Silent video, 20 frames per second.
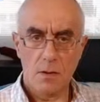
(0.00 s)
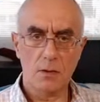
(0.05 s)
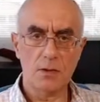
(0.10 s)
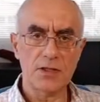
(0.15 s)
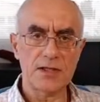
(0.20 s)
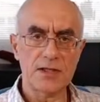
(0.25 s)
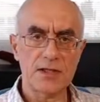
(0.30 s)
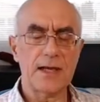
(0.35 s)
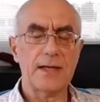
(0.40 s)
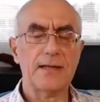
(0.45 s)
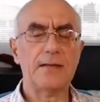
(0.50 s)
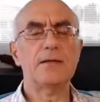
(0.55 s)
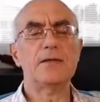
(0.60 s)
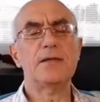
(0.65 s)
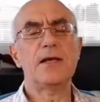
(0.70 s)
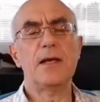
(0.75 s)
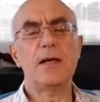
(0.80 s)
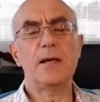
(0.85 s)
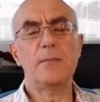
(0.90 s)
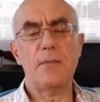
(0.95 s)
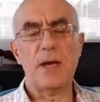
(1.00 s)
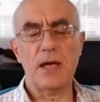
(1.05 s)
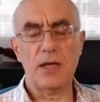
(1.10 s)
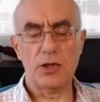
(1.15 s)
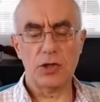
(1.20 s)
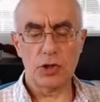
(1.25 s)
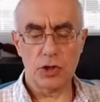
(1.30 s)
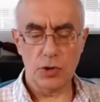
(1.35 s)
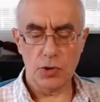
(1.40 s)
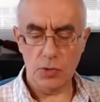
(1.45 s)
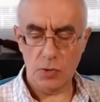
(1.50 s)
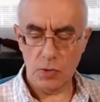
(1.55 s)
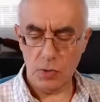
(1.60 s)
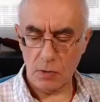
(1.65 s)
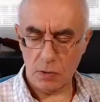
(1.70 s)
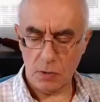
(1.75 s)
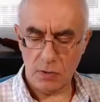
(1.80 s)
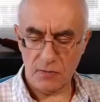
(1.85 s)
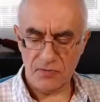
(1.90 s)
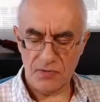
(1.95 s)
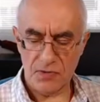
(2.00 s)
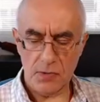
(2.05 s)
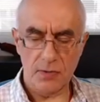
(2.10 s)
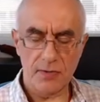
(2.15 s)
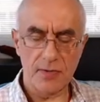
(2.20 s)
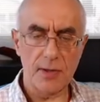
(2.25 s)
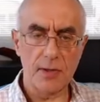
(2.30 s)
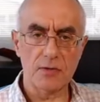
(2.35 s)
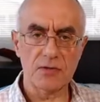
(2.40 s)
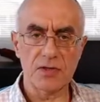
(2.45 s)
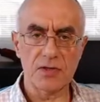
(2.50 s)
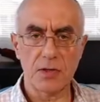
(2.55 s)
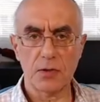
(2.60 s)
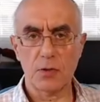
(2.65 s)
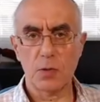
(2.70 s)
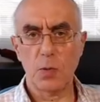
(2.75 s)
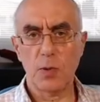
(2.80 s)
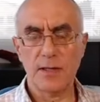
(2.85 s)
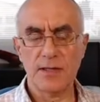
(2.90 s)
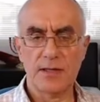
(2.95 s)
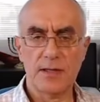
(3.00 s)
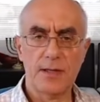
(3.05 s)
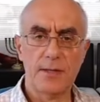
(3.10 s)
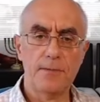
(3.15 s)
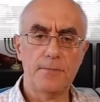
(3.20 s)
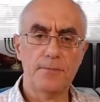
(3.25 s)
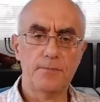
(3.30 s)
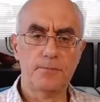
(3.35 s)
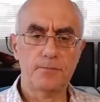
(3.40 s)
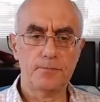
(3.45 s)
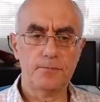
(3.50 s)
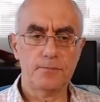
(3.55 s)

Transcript: On Saturday, May 2 of 2020,